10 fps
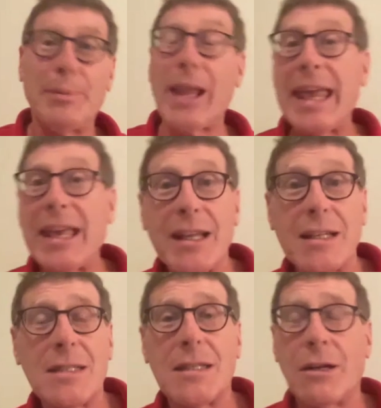
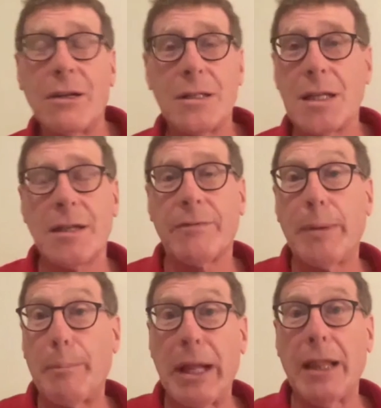blankets. It doesn't have to be
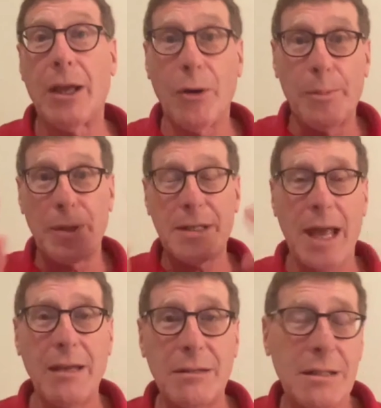a pillow per
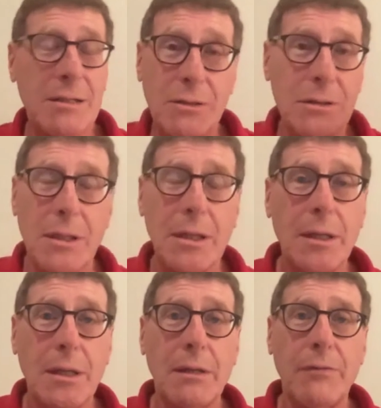se. You just
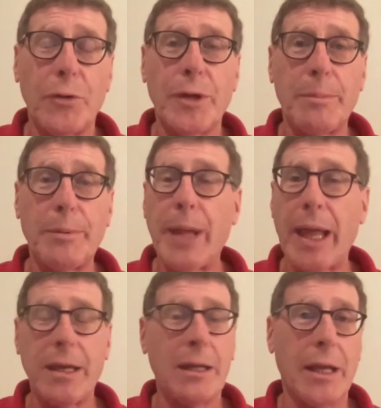fold up a
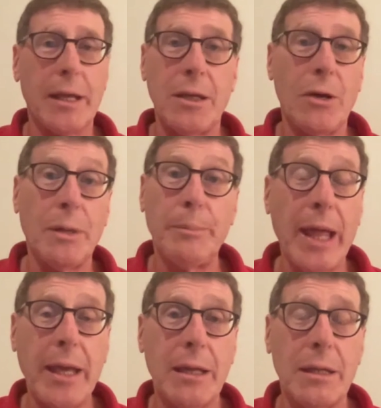blanket like a yoga
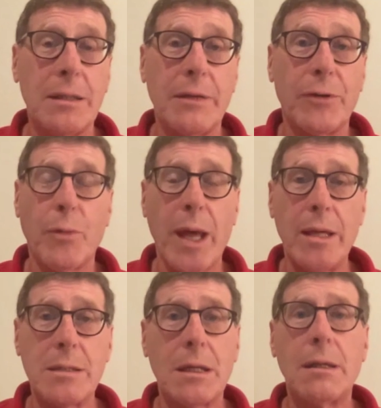blanket in different
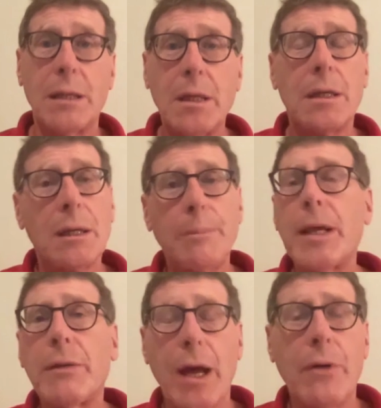ways.
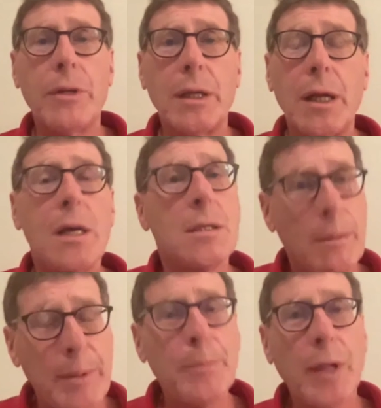Play around with it.
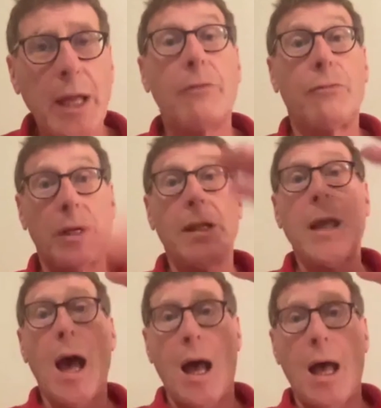Some people like a really
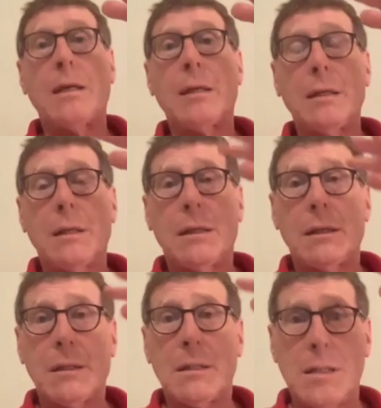high
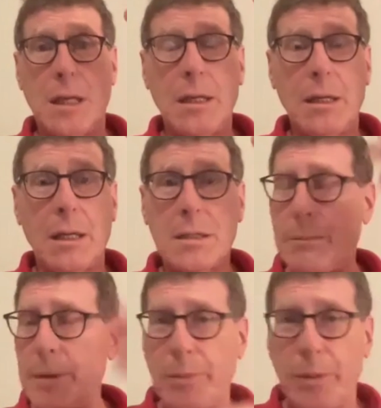seat, and some
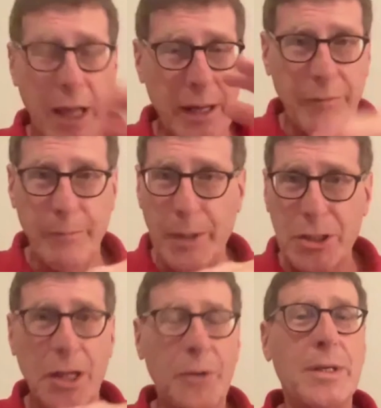people like a
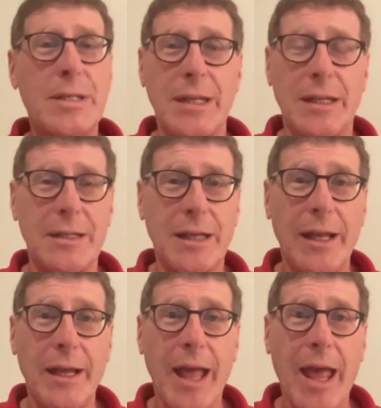much lower seat,
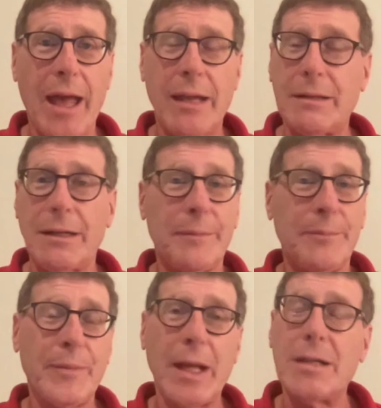and
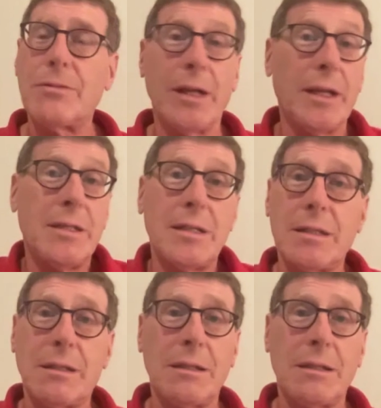it's really just